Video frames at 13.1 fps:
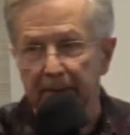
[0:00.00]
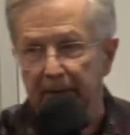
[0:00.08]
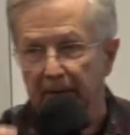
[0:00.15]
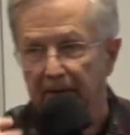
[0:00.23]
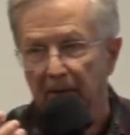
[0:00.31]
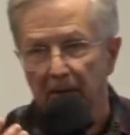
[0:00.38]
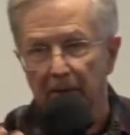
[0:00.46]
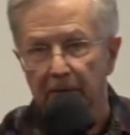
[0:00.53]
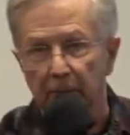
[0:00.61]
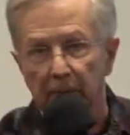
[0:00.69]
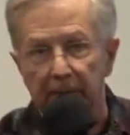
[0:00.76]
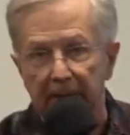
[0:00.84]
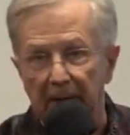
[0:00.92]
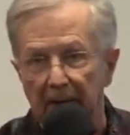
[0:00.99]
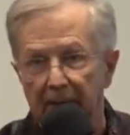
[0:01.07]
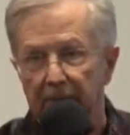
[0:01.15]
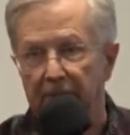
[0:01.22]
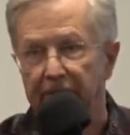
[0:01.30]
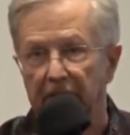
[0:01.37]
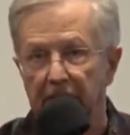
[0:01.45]
get 3
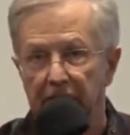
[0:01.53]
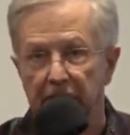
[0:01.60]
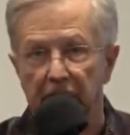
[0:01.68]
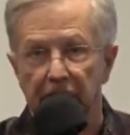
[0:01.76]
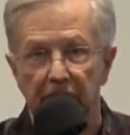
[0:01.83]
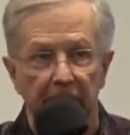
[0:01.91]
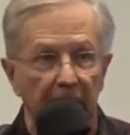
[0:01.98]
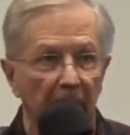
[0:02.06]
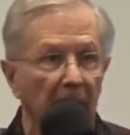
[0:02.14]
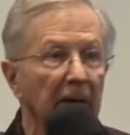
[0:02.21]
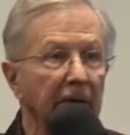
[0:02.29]
conversations in there.